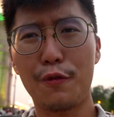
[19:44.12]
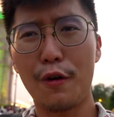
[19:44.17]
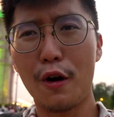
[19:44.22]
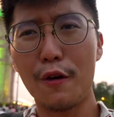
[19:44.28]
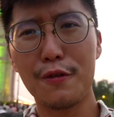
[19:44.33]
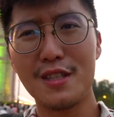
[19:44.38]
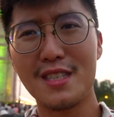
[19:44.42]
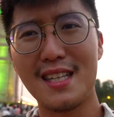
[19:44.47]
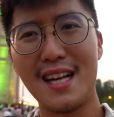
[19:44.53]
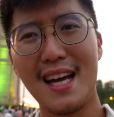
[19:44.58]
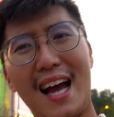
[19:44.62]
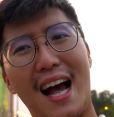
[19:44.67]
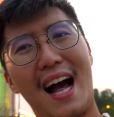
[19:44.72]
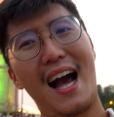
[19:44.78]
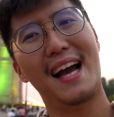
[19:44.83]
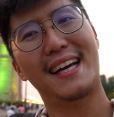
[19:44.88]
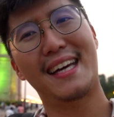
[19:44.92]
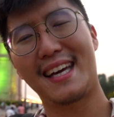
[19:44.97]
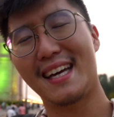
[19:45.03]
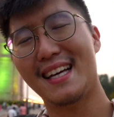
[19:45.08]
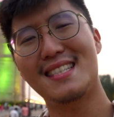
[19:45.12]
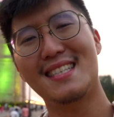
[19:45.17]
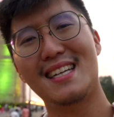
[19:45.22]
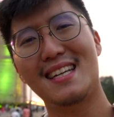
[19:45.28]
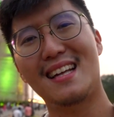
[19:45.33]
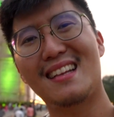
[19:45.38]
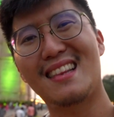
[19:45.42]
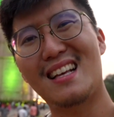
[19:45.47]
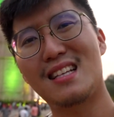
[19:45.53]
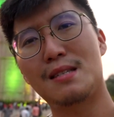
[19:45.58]
far for today, I can't say
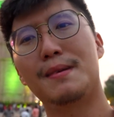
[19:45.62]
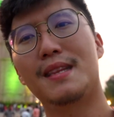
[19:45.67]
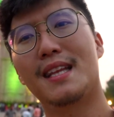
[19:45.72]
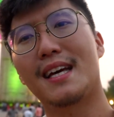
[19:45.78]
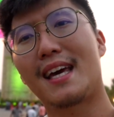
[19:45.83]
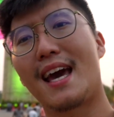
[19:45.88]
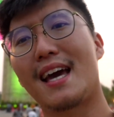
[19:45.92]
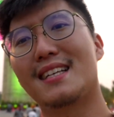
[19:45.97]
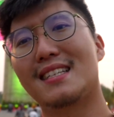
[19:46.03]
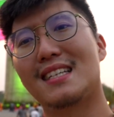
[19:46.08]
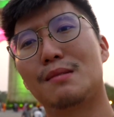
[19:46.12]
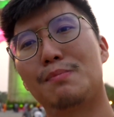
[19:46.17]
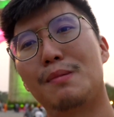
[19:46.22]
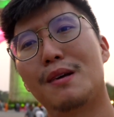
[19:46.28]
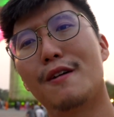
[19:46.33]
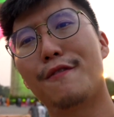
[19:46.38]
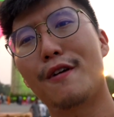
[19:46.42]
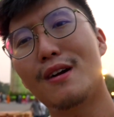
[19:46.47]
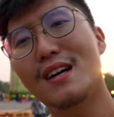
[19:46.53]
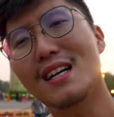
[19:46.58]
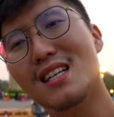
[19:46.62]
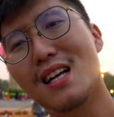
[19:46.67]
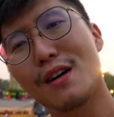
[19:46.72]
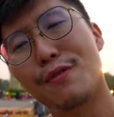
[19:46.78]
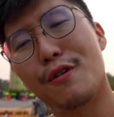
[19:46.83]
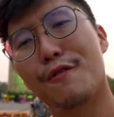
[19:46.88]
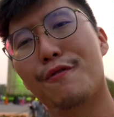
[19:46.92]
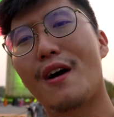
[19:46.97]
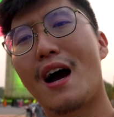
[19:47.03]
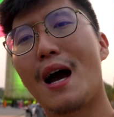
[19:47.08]
that that's been the case. It's been a very
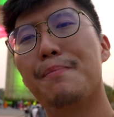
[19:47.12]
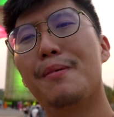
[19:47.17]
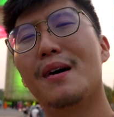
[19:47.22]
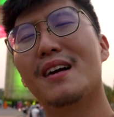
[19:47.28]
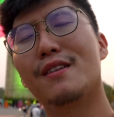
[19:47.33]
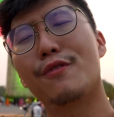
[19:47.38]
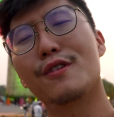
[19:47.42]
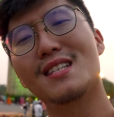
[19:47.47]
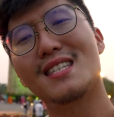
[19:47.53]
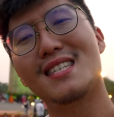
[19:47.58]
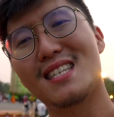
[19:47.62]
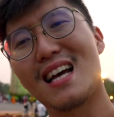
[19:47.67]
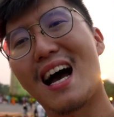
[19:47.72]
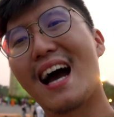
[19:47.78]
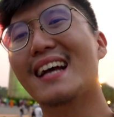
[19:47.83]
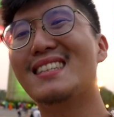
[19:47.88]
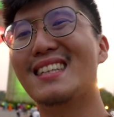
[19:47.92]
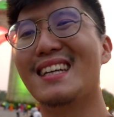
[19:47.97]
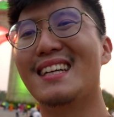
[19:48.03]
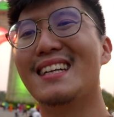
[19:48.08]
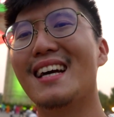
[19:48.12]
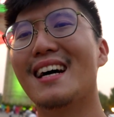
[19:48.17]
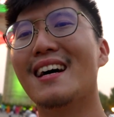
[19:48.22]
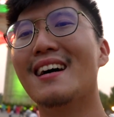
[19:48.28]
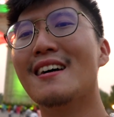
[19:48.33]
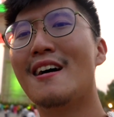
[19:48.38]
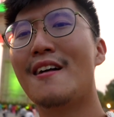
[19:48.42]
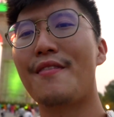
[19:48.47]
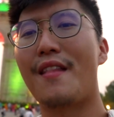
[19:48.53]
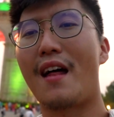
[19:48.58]
different vibe, a different side to India
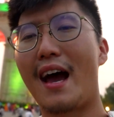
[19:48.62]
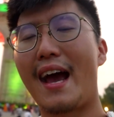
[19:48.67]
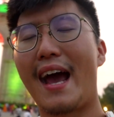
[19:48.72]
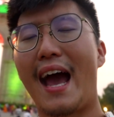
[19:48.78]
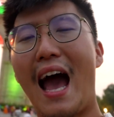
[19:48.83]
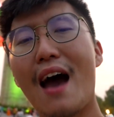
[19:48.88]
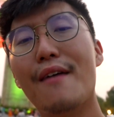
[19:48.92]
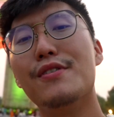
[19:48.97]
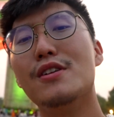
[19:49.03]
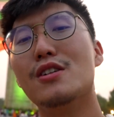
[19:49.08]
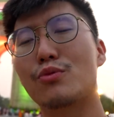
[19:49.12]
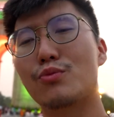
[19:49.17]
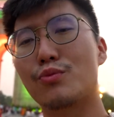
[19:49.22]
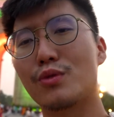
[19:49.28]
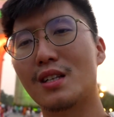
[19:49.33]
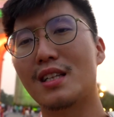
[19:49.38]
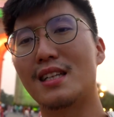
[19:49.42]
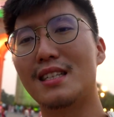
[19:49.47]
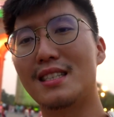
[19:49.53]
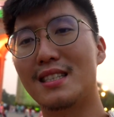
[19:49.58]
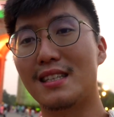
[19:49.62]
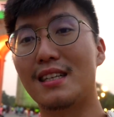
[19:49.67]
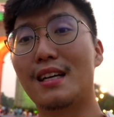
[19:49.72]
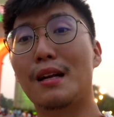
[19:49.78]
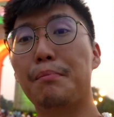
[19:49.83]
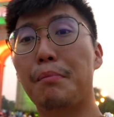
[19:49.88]
that I haven't really seen